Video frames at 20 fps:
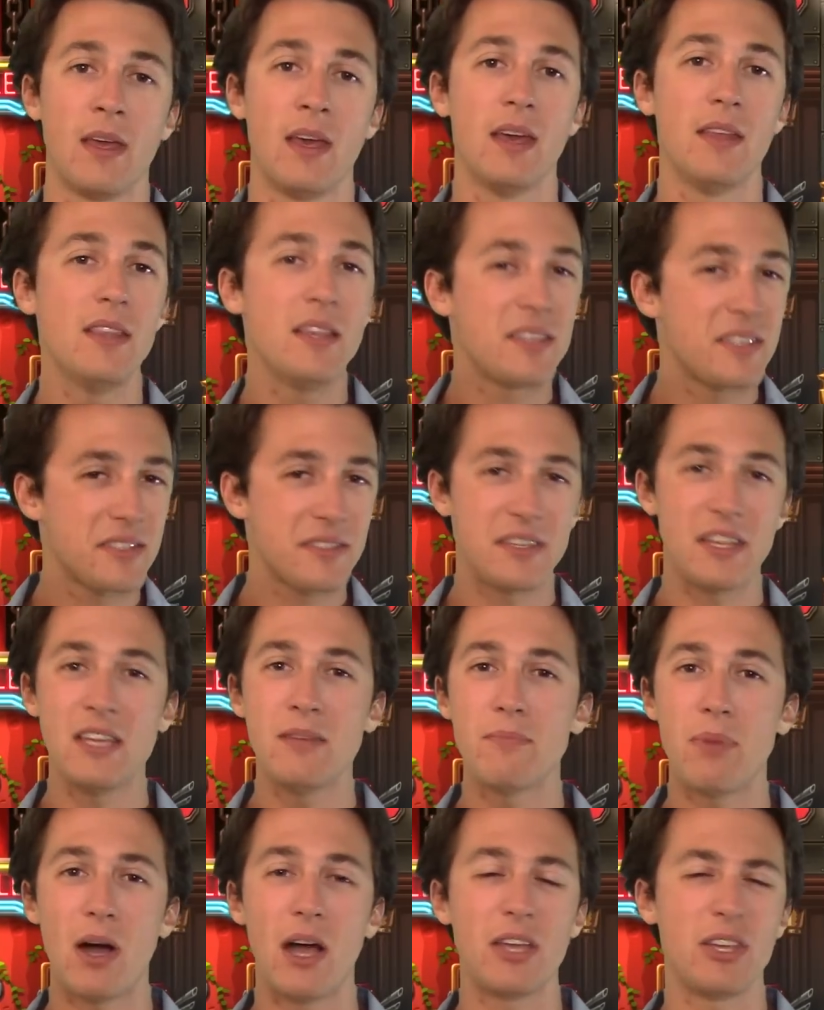This
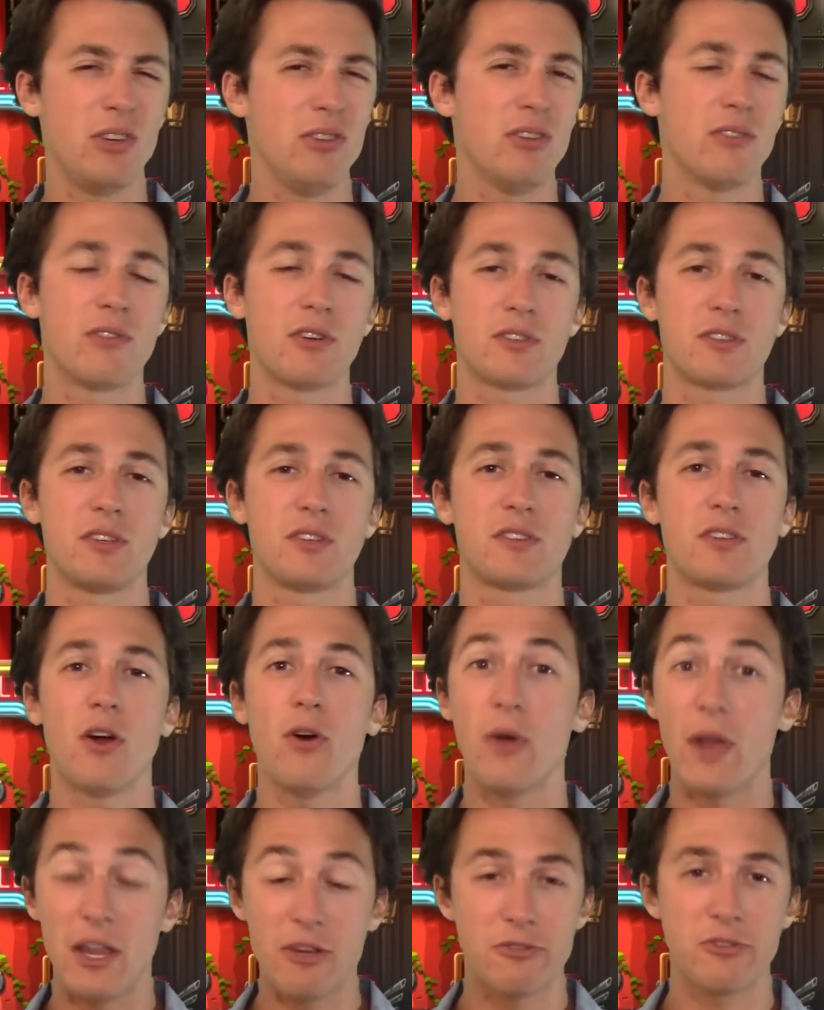Steambot universe is
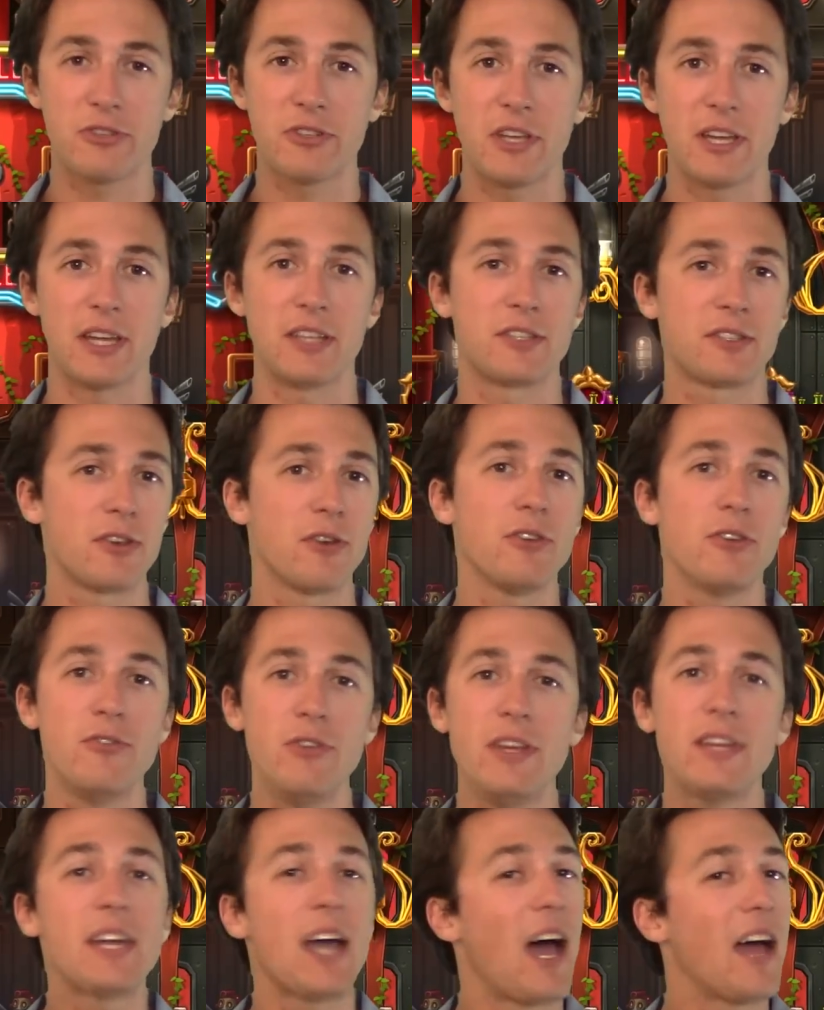so interesting and so
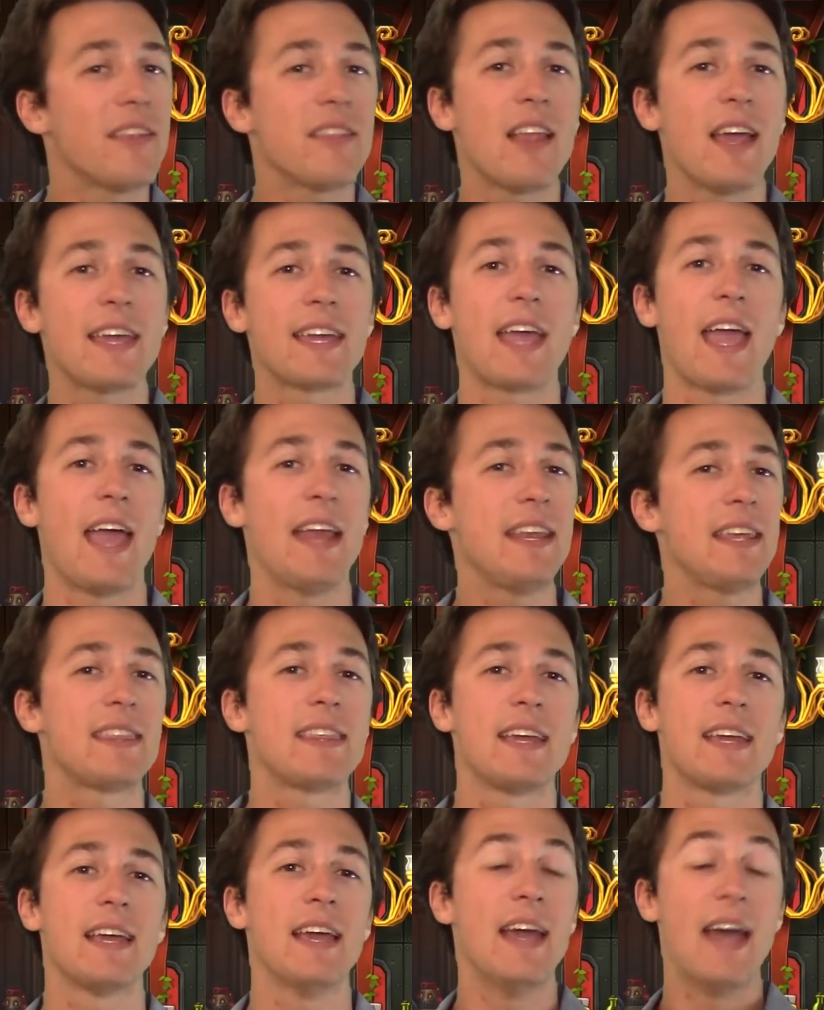unique, unlike anything